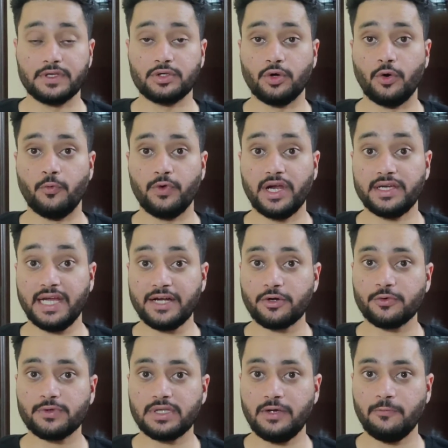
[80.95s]
So we are
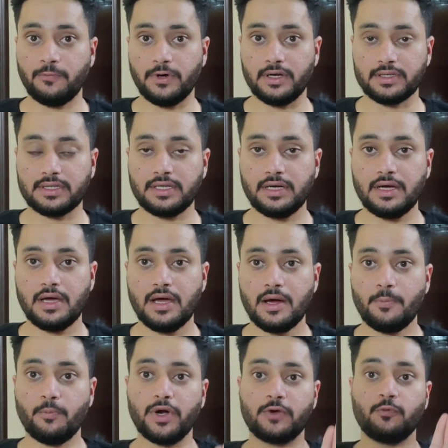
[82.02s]
yet to see worth,
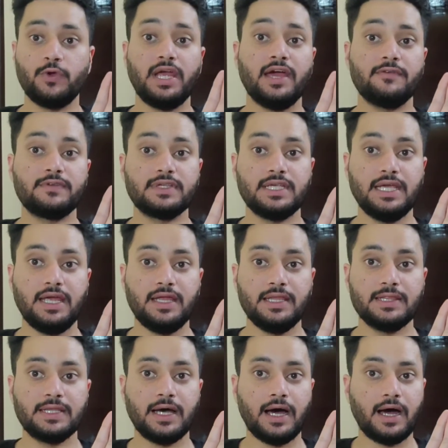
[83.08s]
but we have
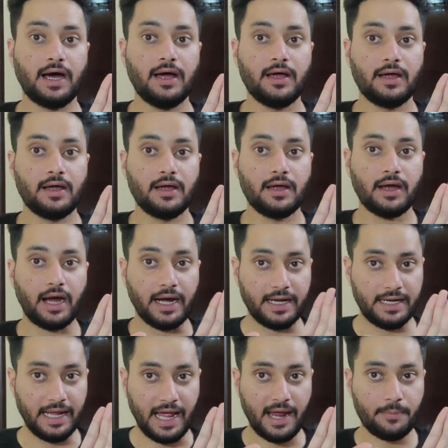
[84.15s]
seen the
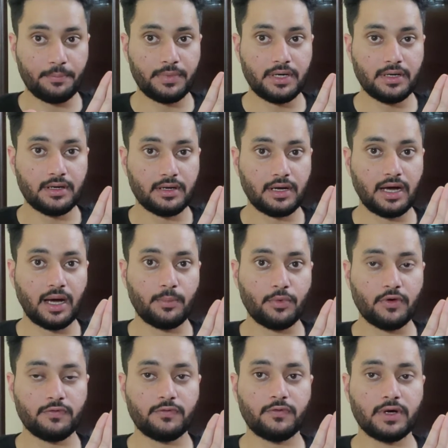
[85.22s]
adapt arm
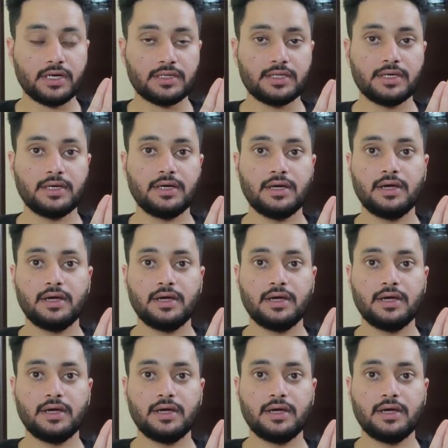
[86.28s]
of worth,